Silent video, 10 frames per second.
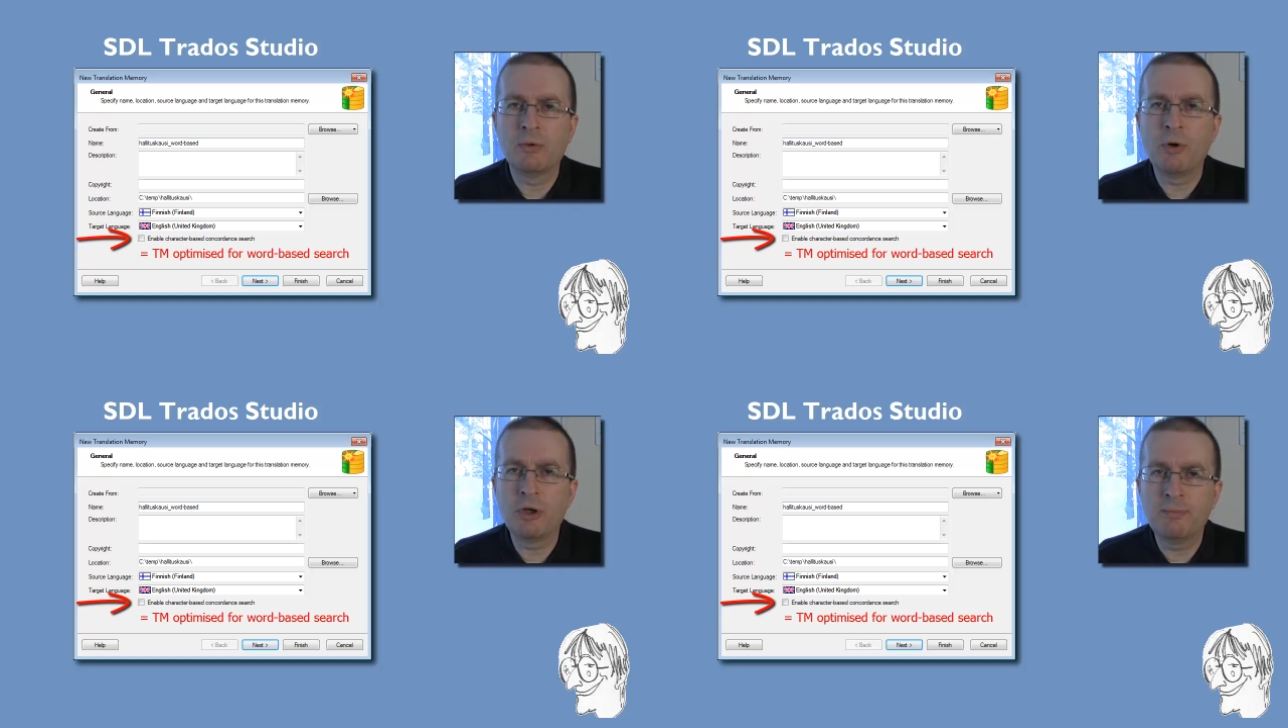
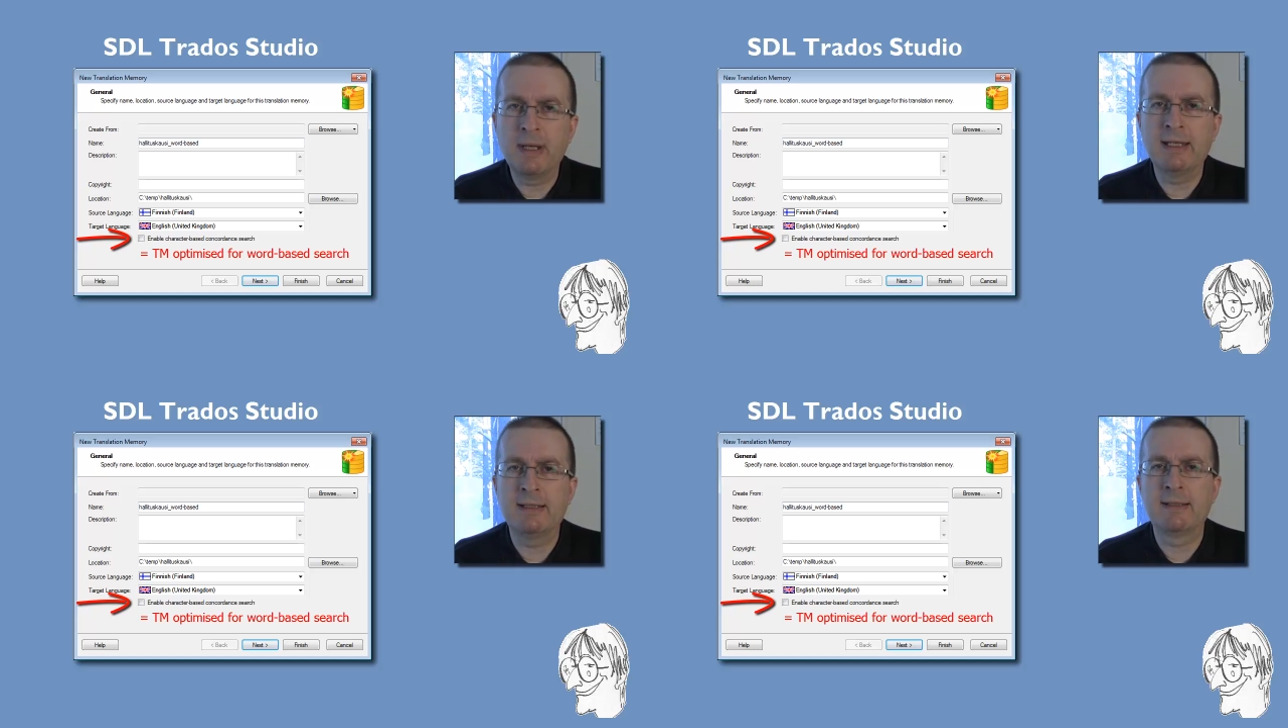
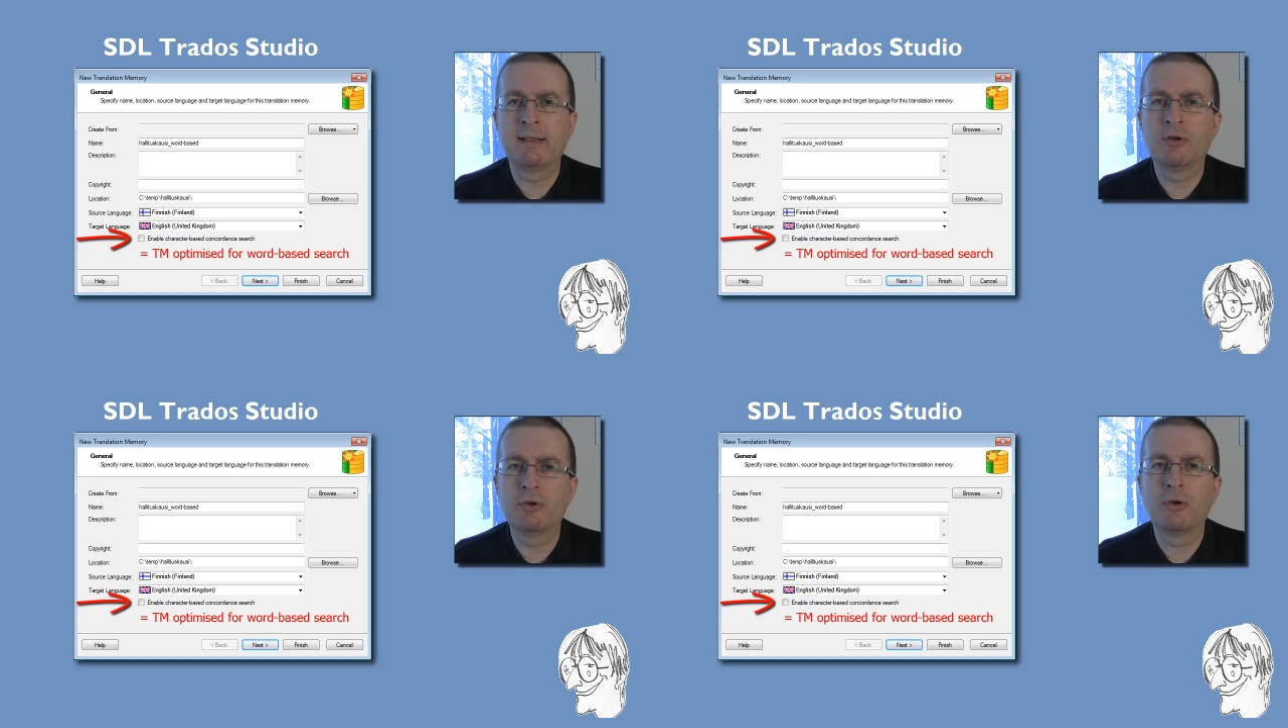
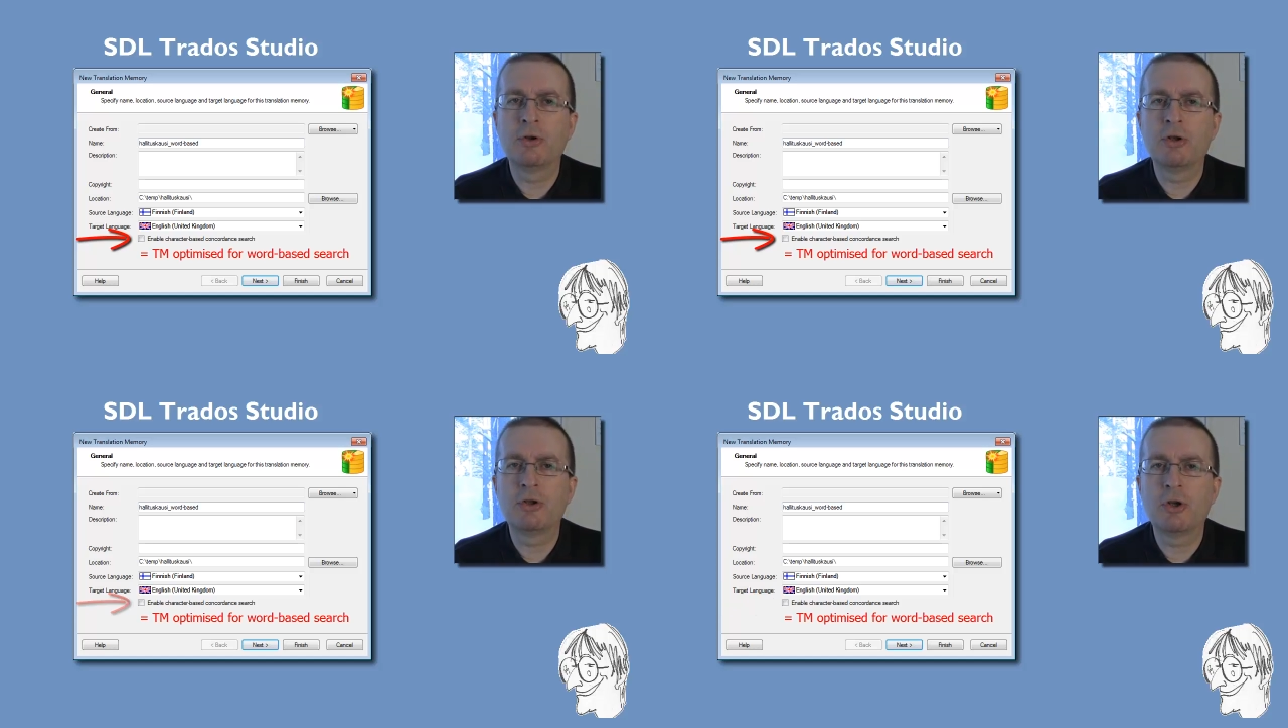word-based
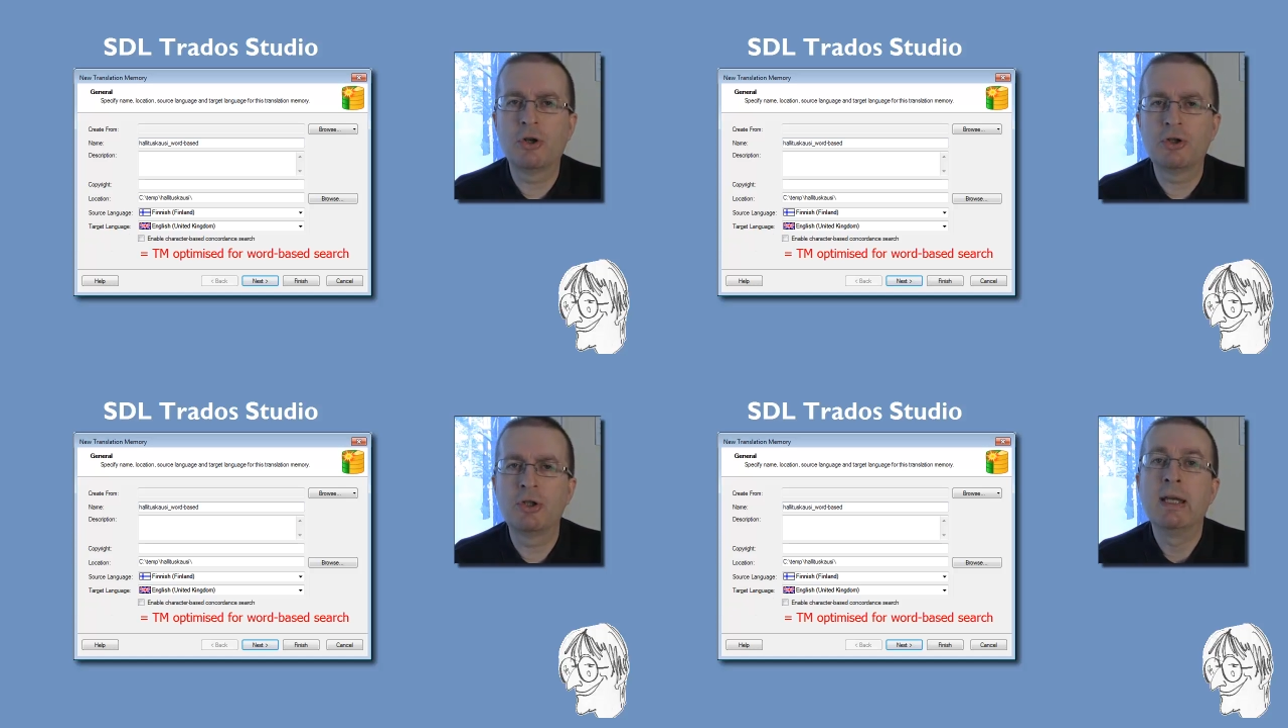concordance
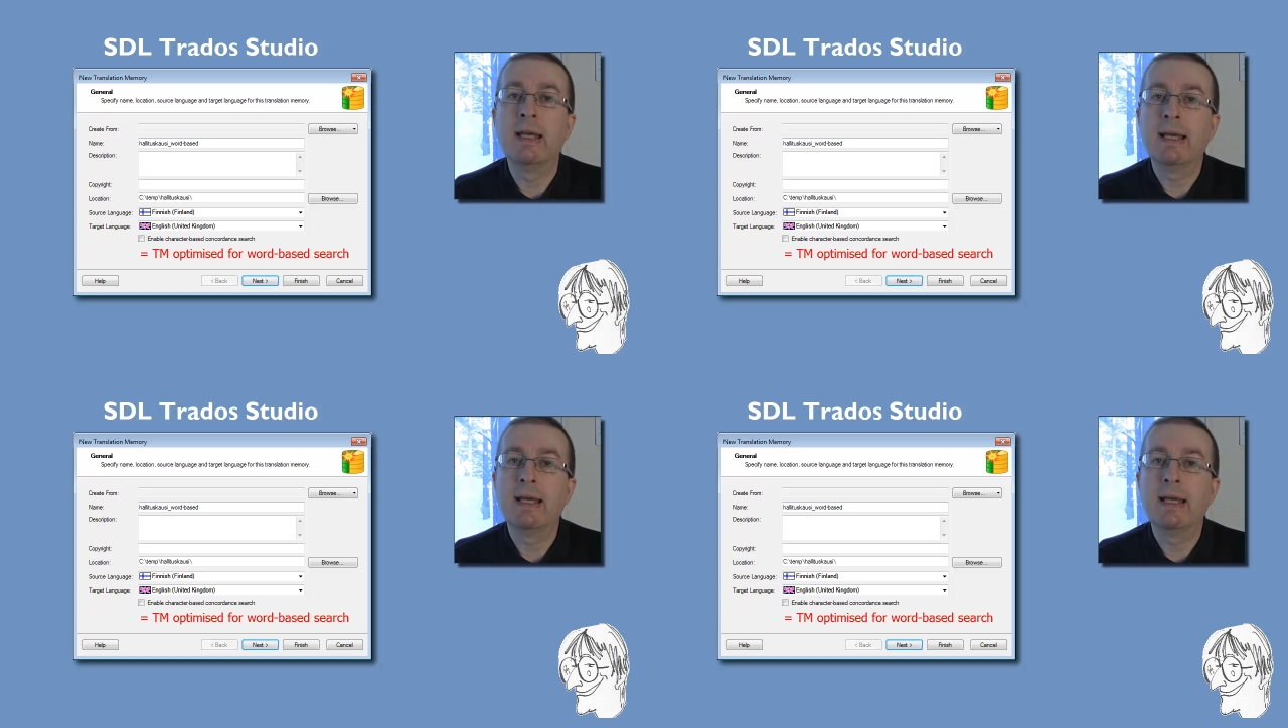search,